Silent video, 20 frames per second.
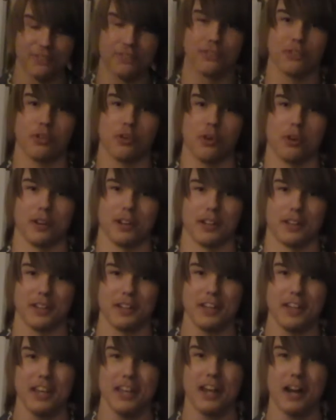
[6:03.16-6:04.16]
Florida,
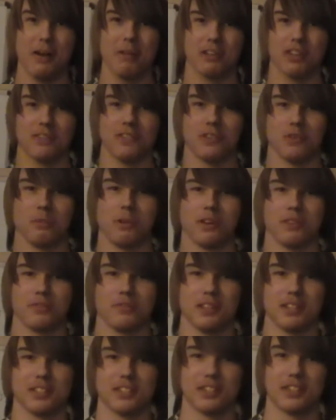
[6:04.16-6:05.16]
and I'll give you one
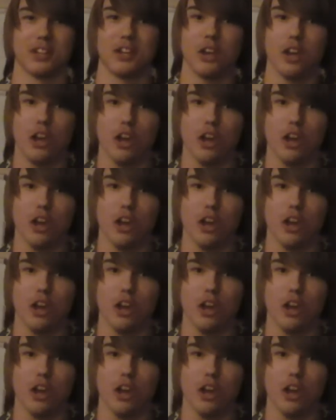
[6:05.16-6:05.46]
reason.